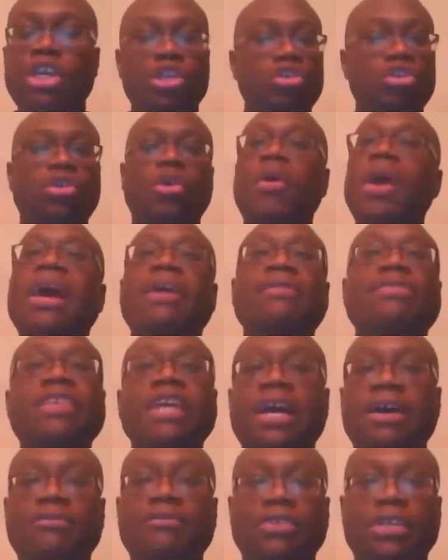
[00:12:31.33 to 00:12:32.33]
You don't have
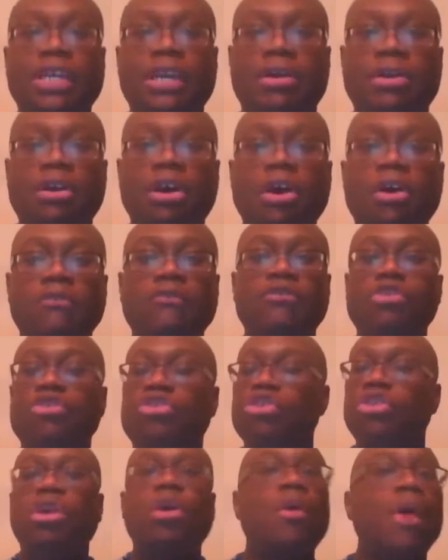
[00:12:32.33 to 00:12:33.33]
time for counter
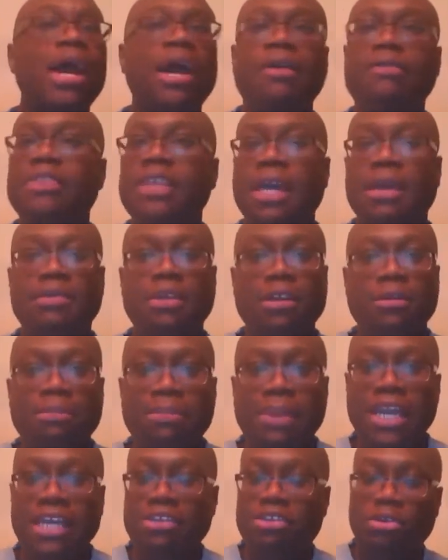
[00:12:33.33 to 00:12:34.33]
offers. You don't have time to
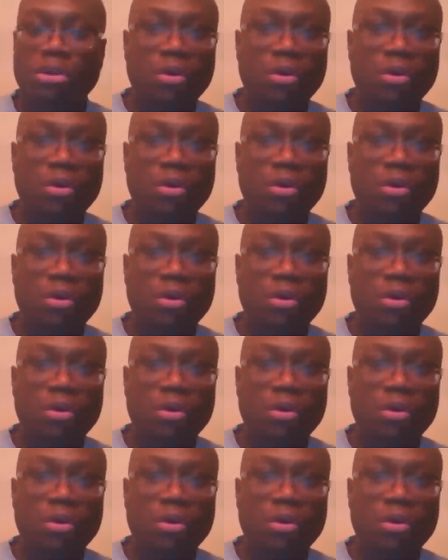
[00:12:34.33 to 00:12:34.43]
debate.